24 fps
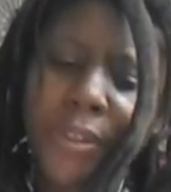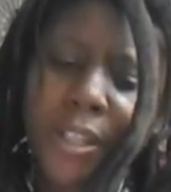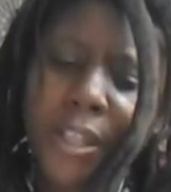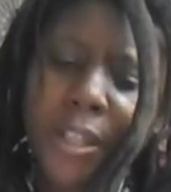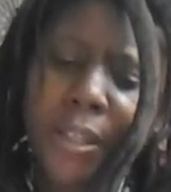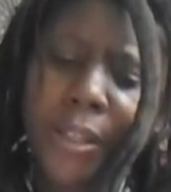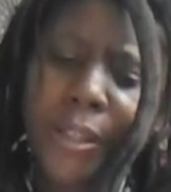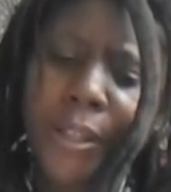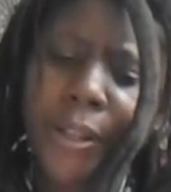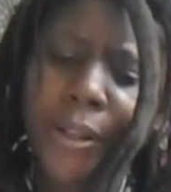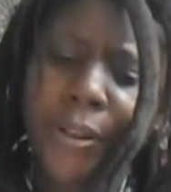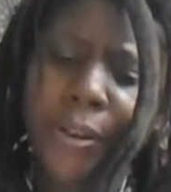
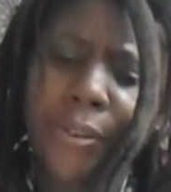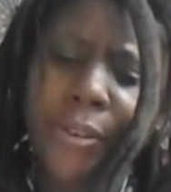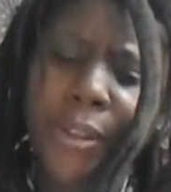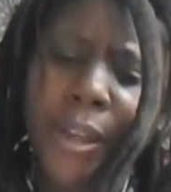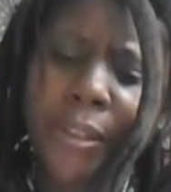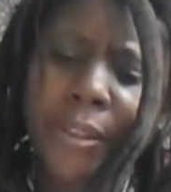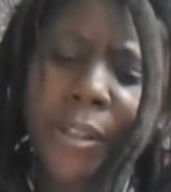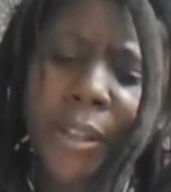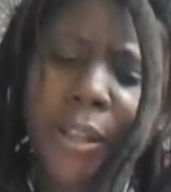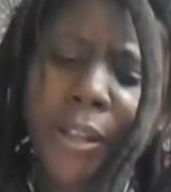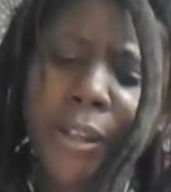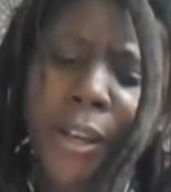clear
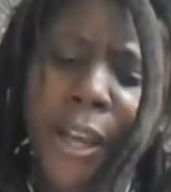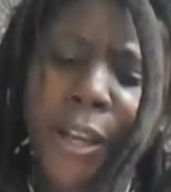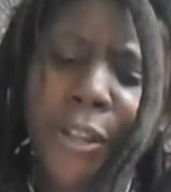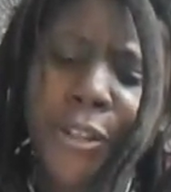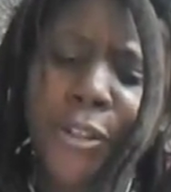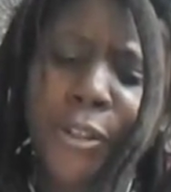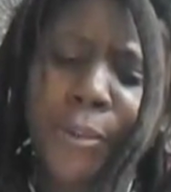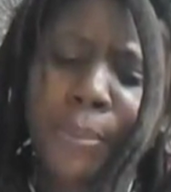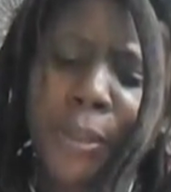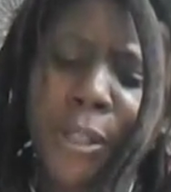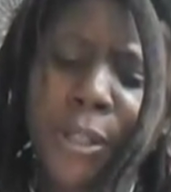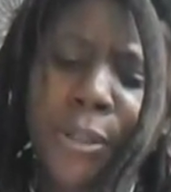that the
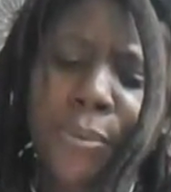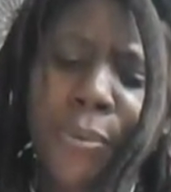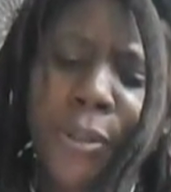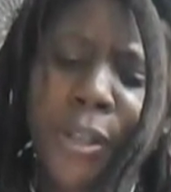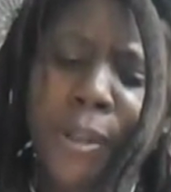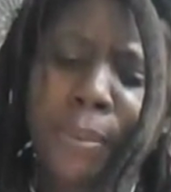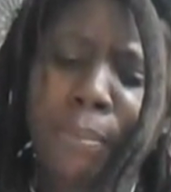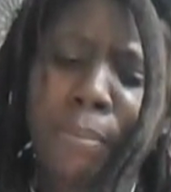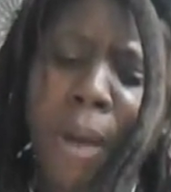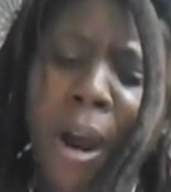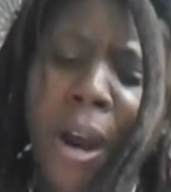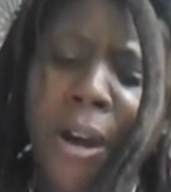connection
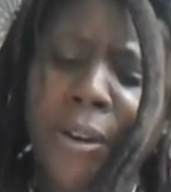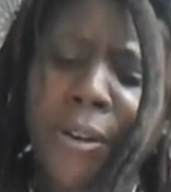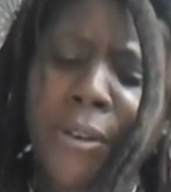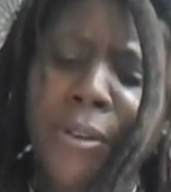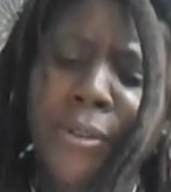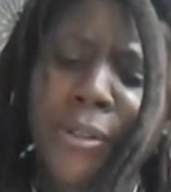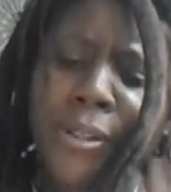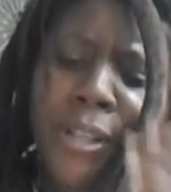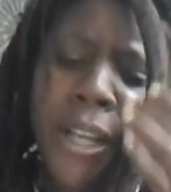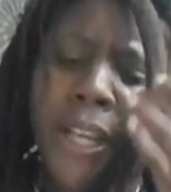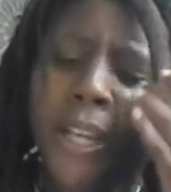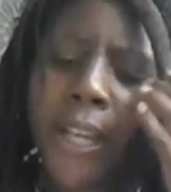between
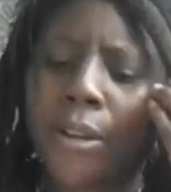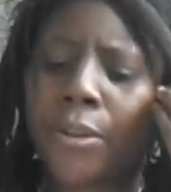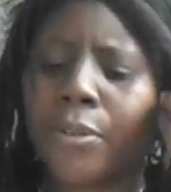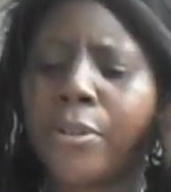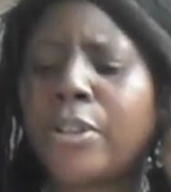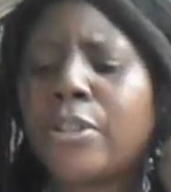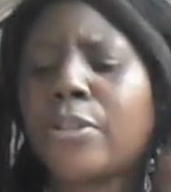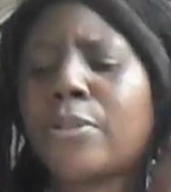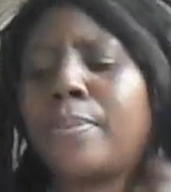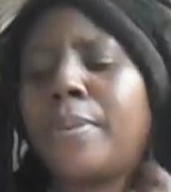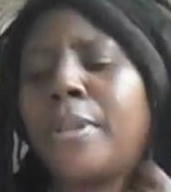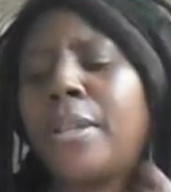modern day
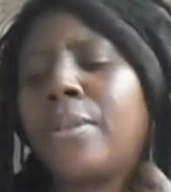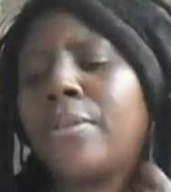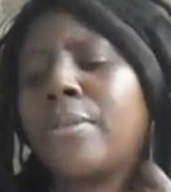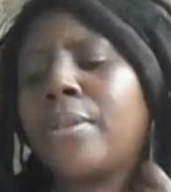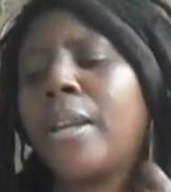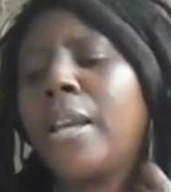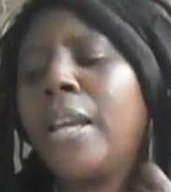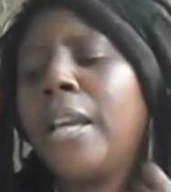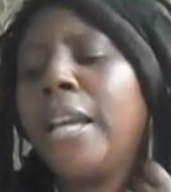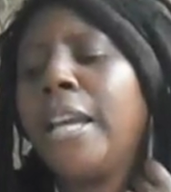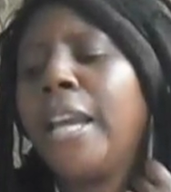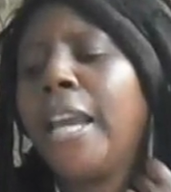Christmas
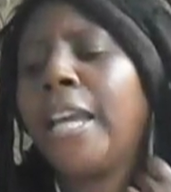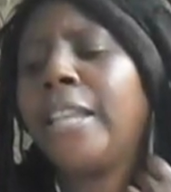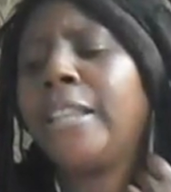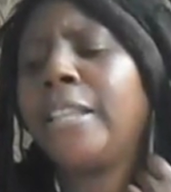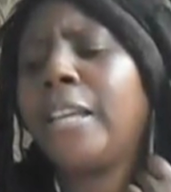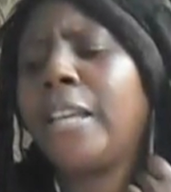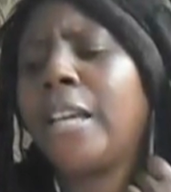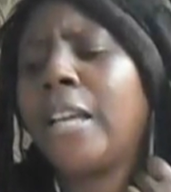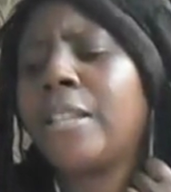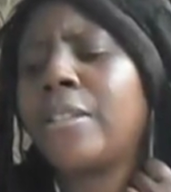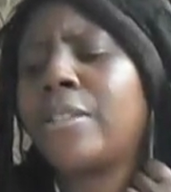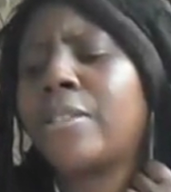and
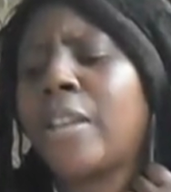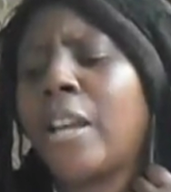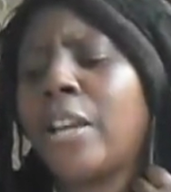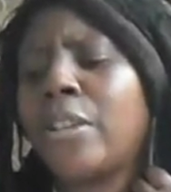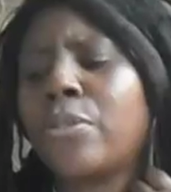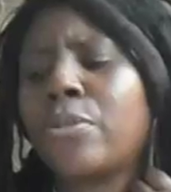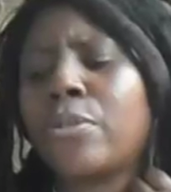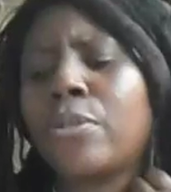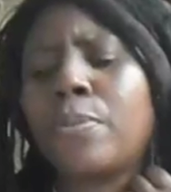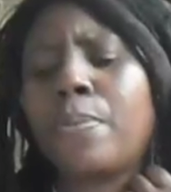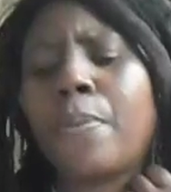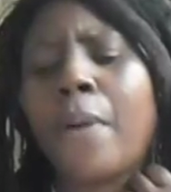the
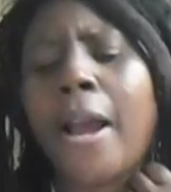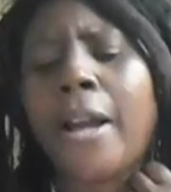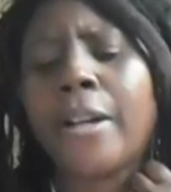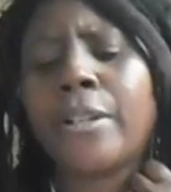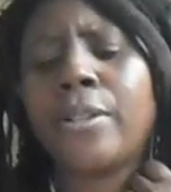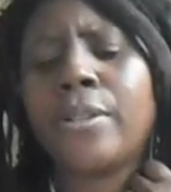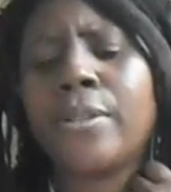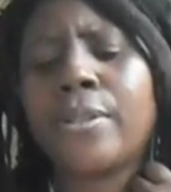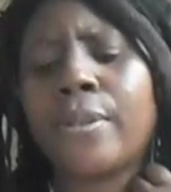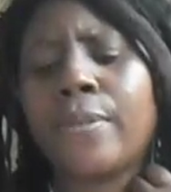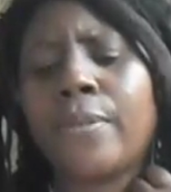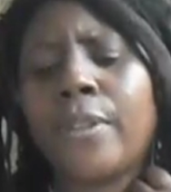ancestral
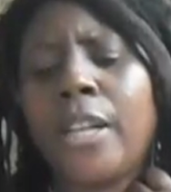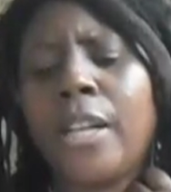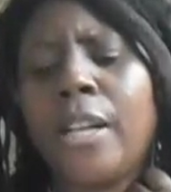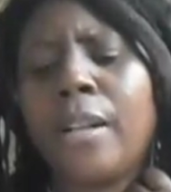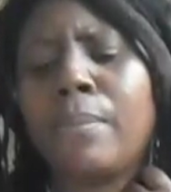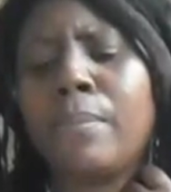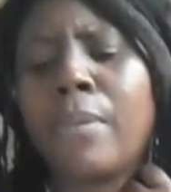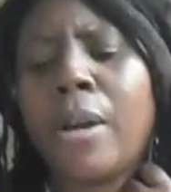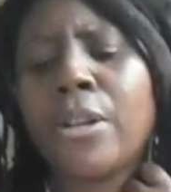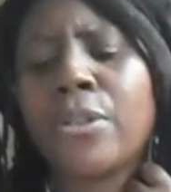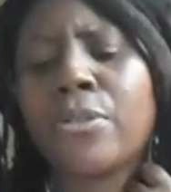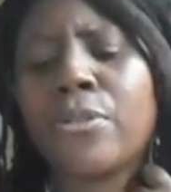practice of
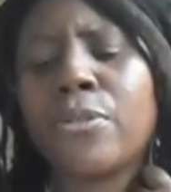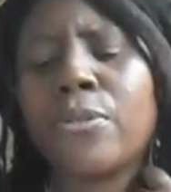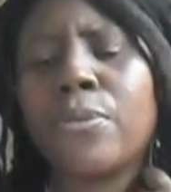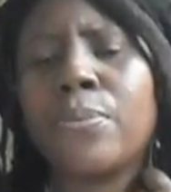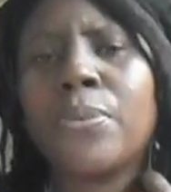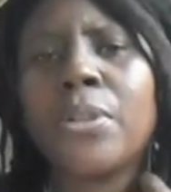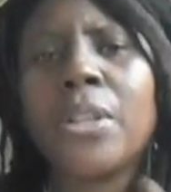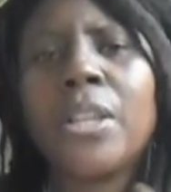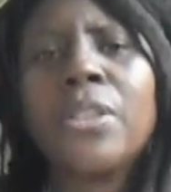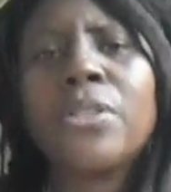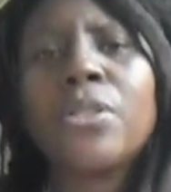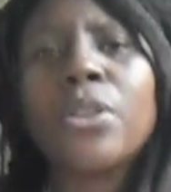eating
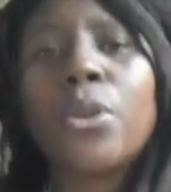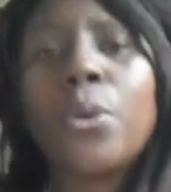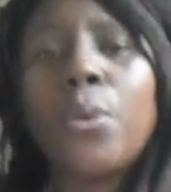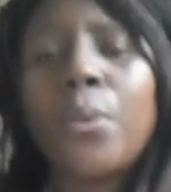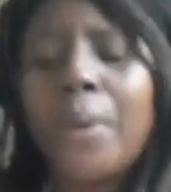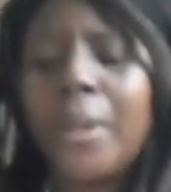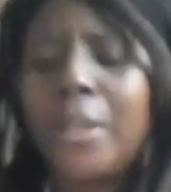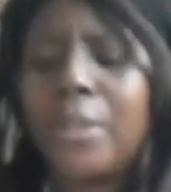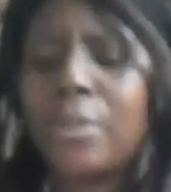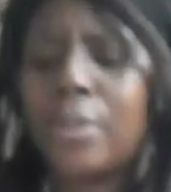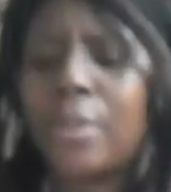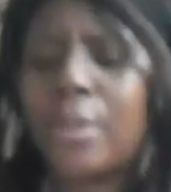mushrooms is a
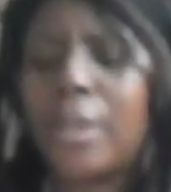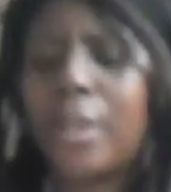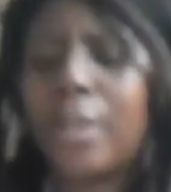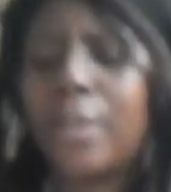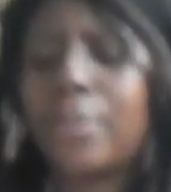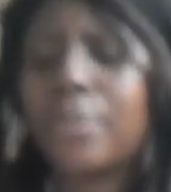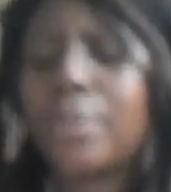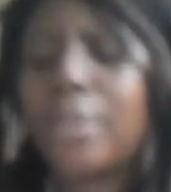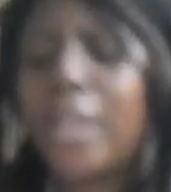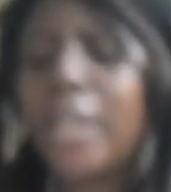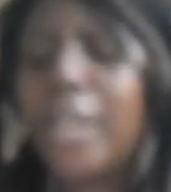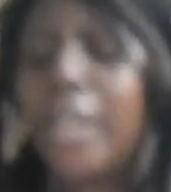
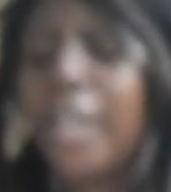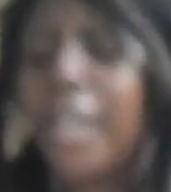coincidence,